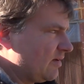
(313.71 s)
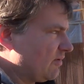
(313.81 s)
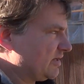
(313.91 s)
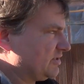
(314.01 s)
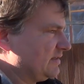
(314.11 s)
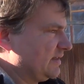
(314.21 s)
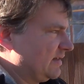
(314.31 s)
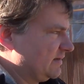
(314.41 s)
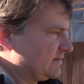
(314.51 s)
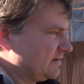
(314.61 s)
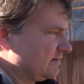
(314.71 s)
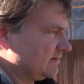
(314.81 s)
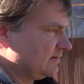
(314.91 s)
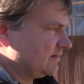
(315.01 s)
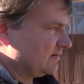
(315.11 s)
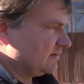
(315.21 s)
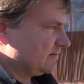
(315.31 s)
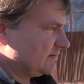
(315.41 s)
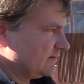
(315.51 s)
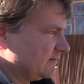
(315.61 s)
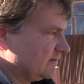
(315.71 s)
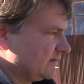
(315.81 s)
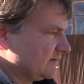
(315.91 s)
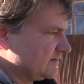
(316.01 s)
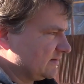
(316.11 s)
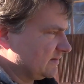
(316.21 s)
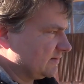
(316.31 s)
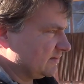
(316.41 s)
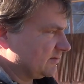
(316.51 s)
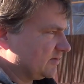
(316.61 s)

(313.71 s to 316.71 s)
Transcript: why shouldn't I? It's a